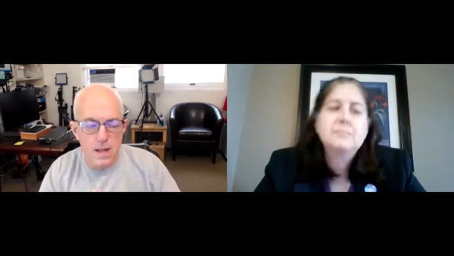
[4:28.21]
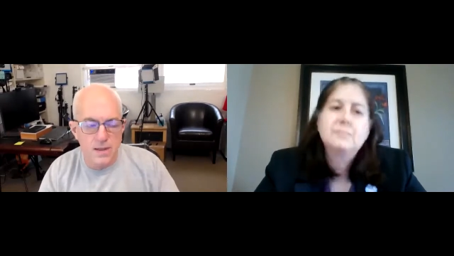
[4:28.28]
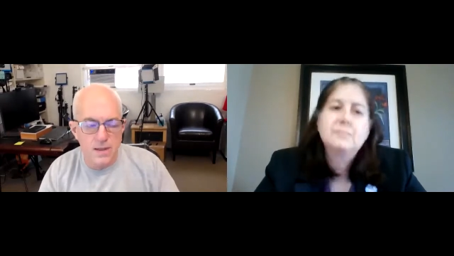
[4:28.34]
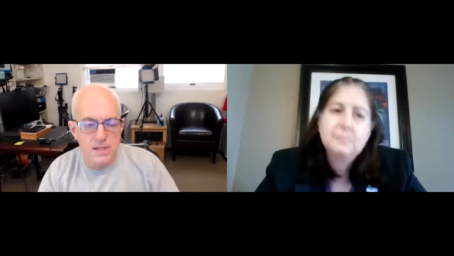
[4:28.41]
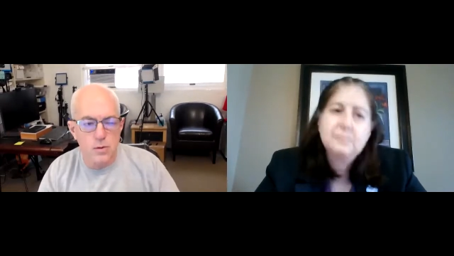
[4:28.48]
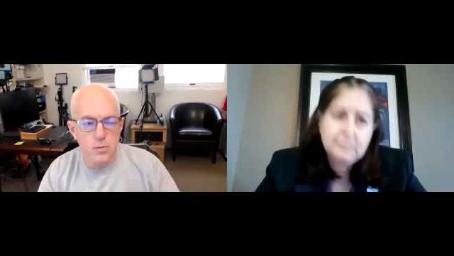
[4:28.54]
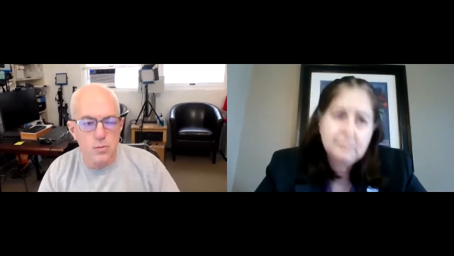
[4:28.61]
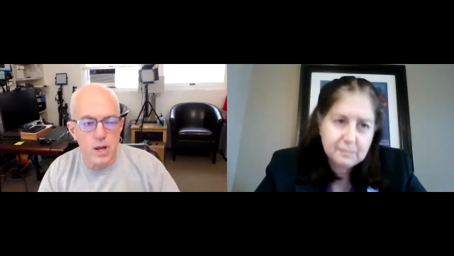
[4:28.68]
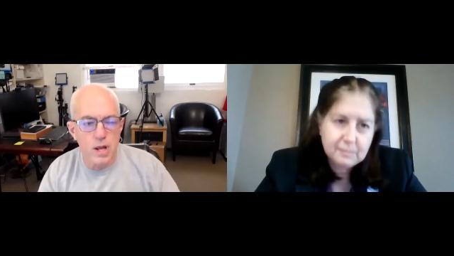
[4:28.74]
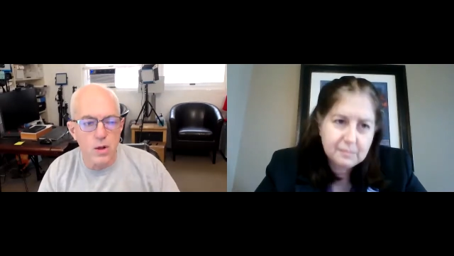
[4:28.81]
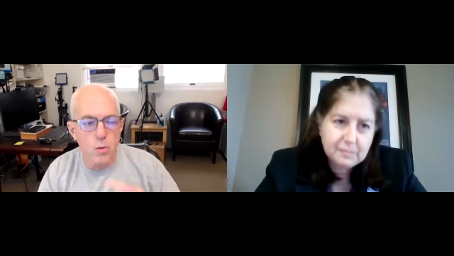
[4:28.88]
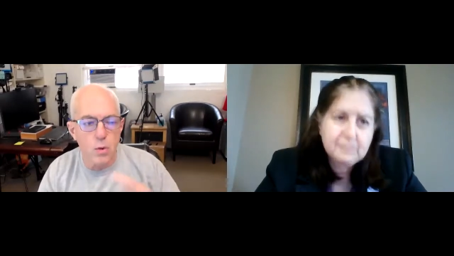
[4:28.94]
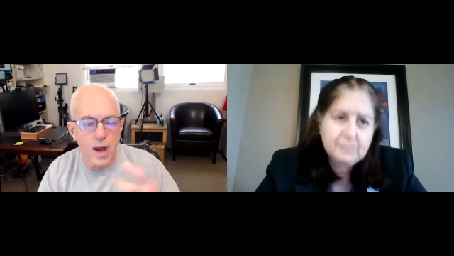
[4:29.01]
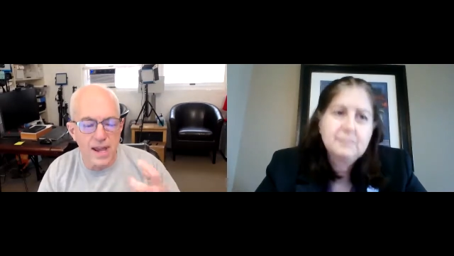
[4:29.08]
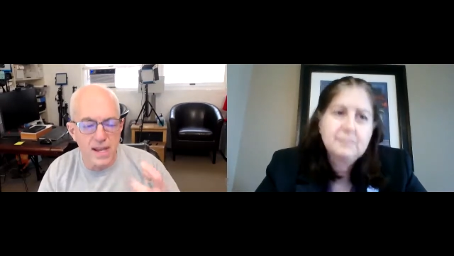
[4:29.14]
Speaker 1: there's a
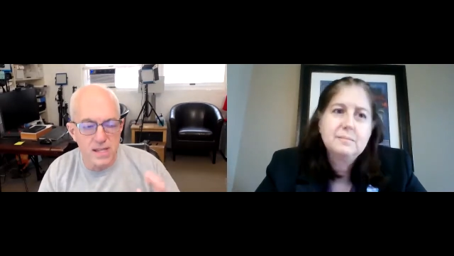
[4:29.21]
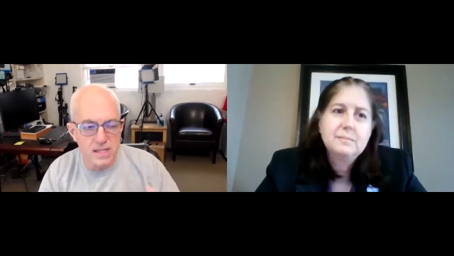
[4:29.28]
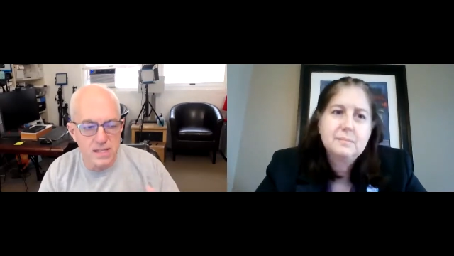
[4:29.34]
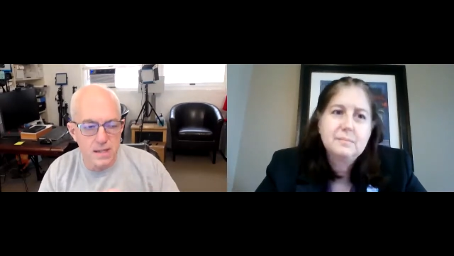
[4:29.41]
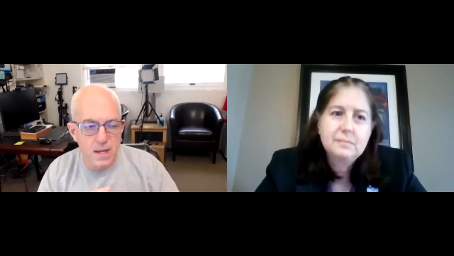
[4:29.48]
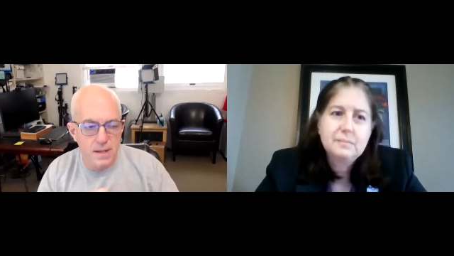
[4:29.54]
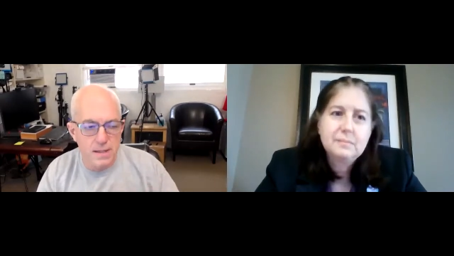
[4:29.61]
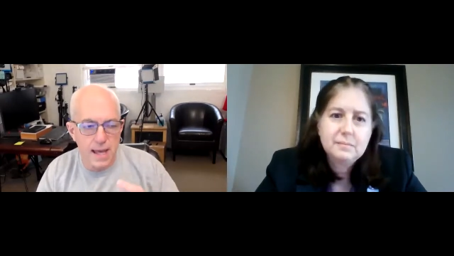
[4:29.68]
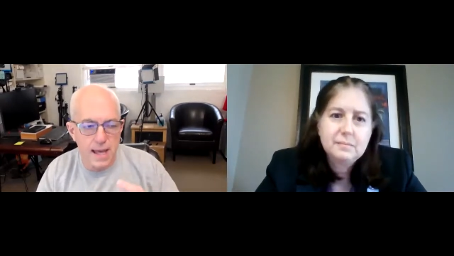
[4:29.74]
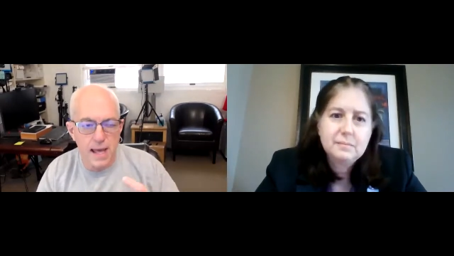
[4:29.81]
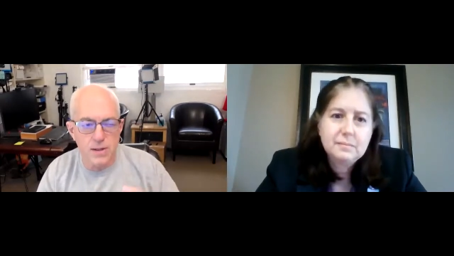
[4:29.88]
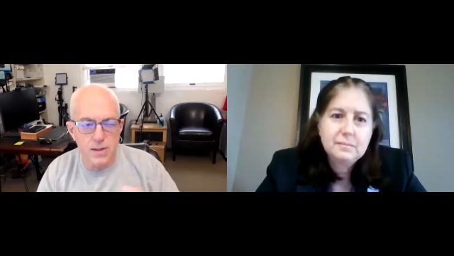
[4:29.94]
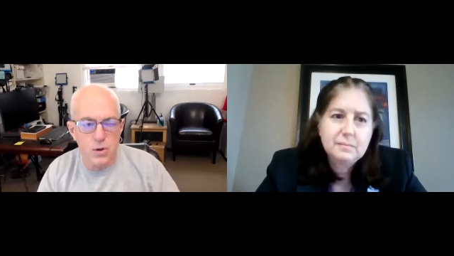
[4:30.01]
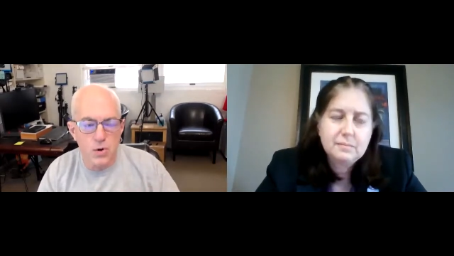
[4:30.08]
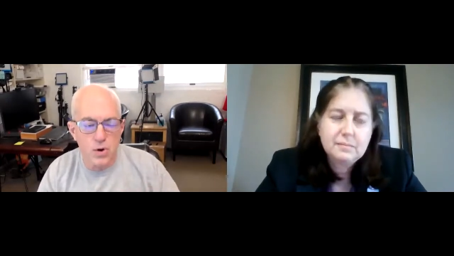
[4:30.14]
real ways to
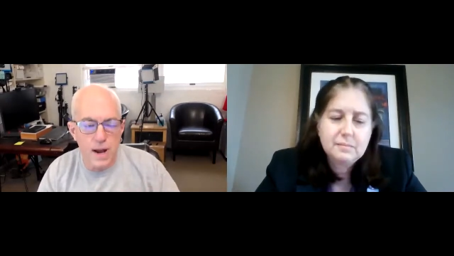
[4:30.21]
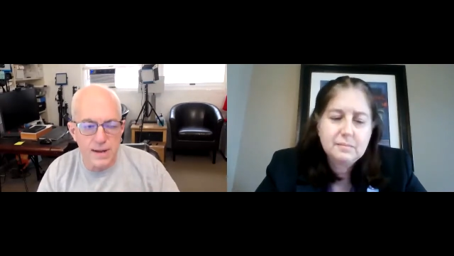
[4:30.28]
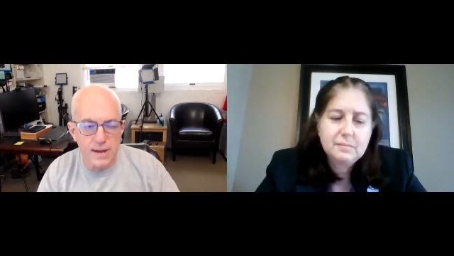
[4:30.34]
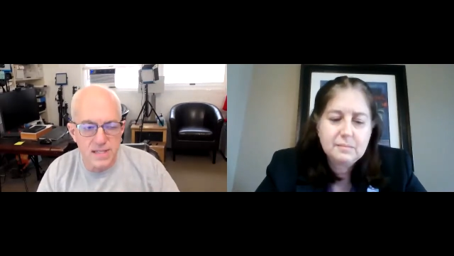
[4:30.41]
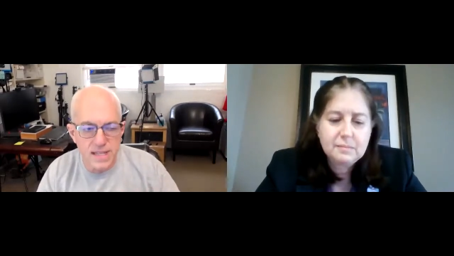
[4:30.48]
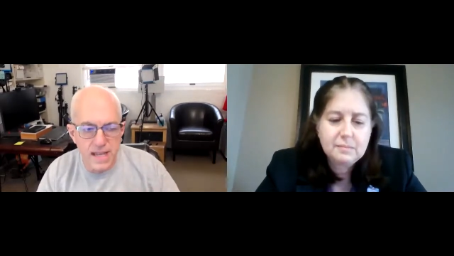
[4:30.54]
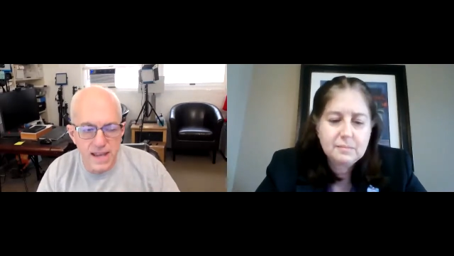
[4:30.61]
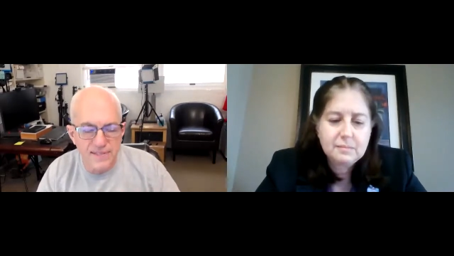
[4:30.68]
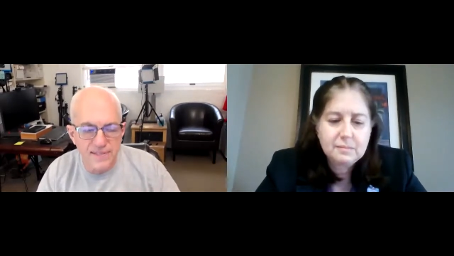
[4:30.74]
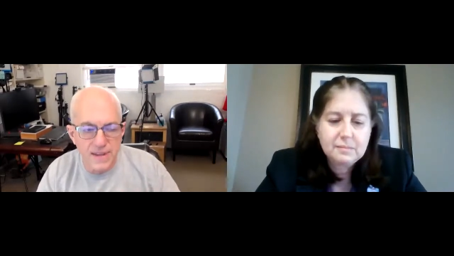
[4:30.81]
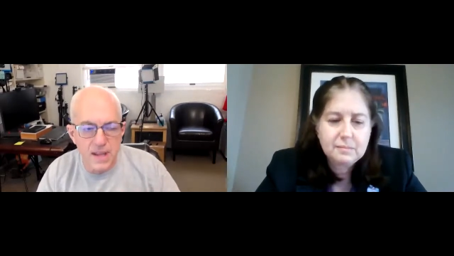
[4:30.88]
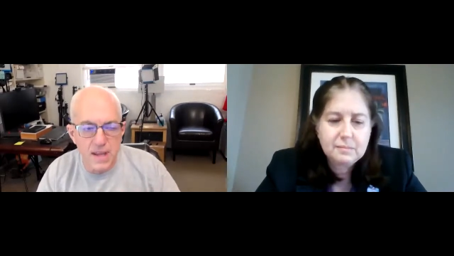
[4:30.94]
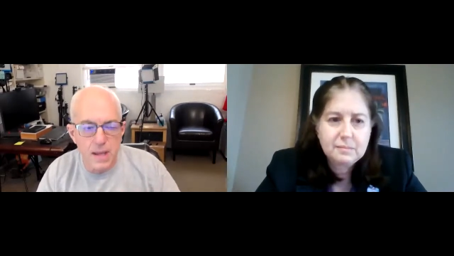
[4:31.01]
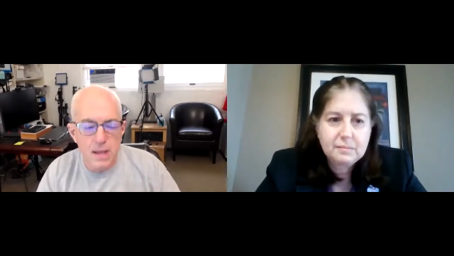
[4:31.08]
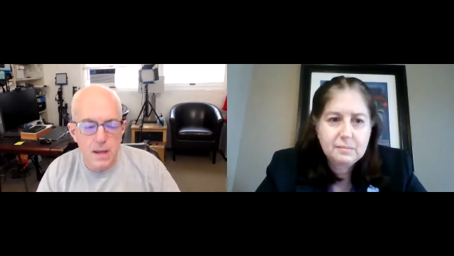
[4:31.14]
handle crowd safety